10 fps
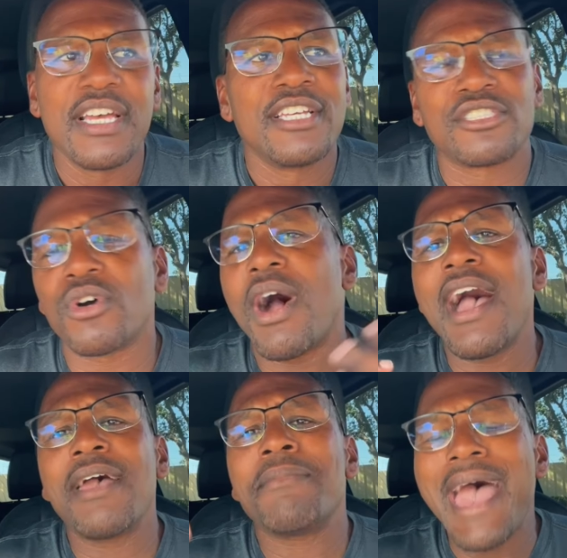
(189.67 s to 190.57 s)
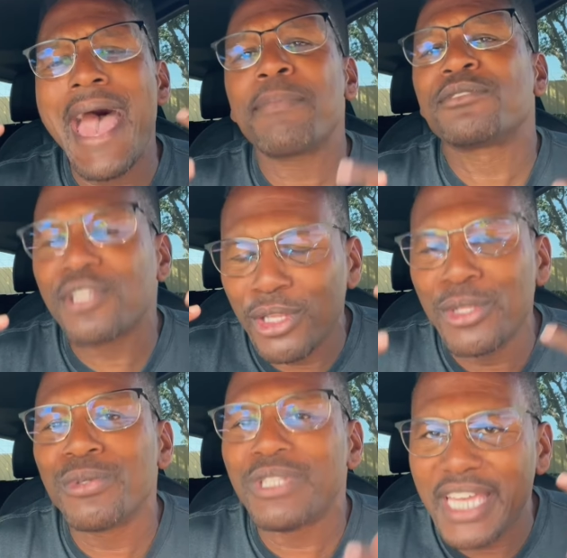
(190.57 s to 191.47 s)
So I am
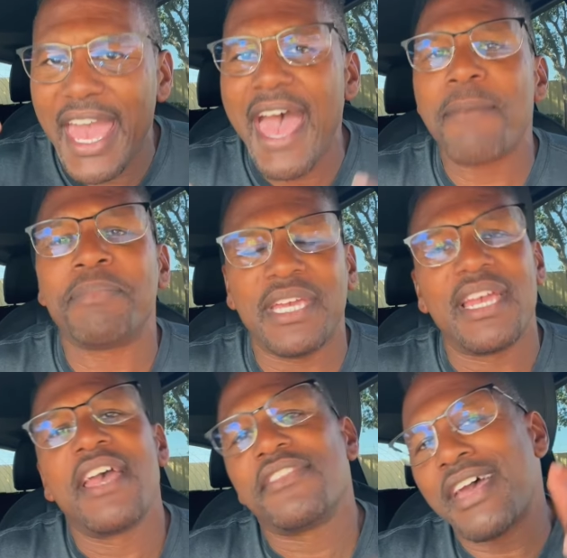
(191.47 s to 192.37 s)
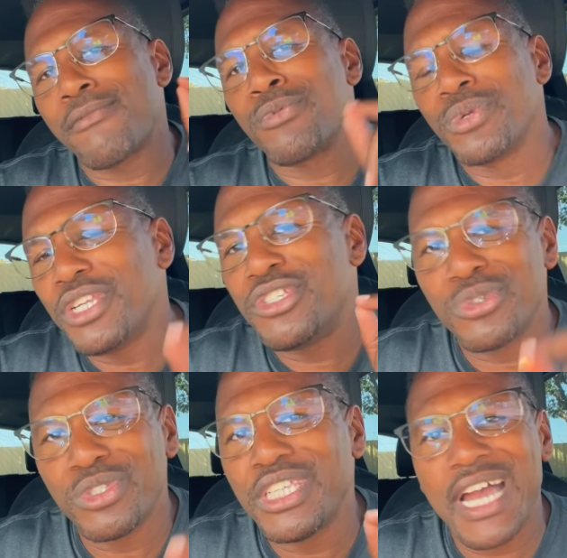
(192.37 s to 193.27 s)
absolutely happy that Rudy
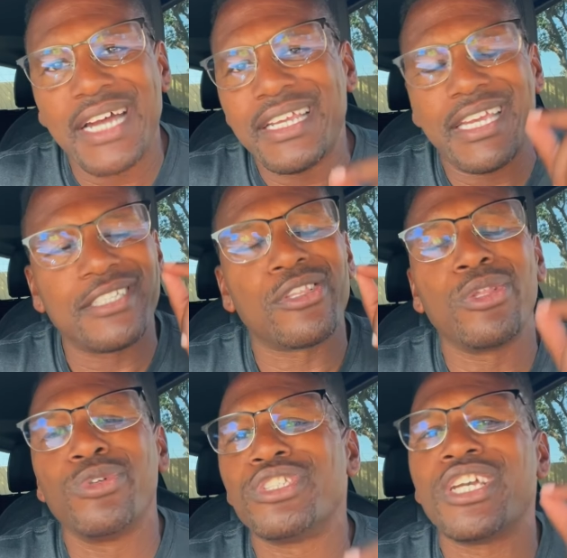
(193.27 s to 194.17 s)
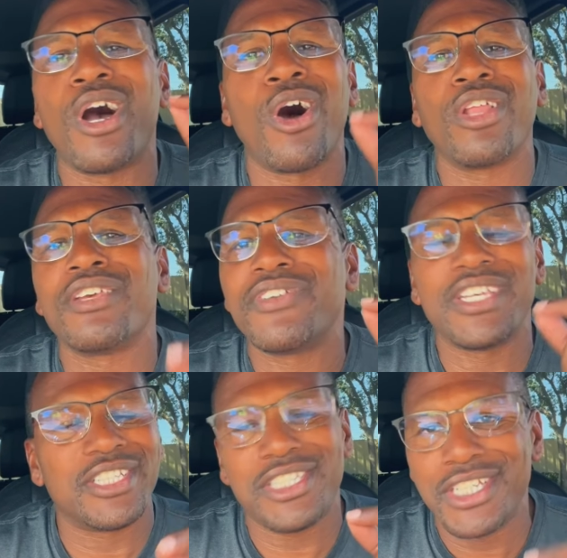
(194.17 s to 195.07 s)
Giuliani is losing all of
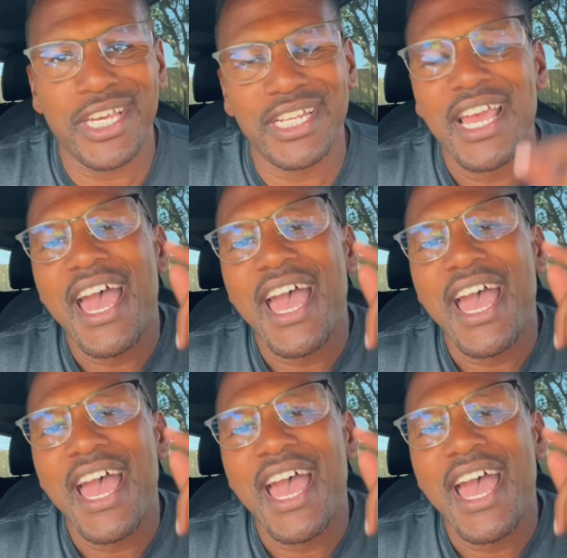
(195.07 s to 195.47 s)
his shit.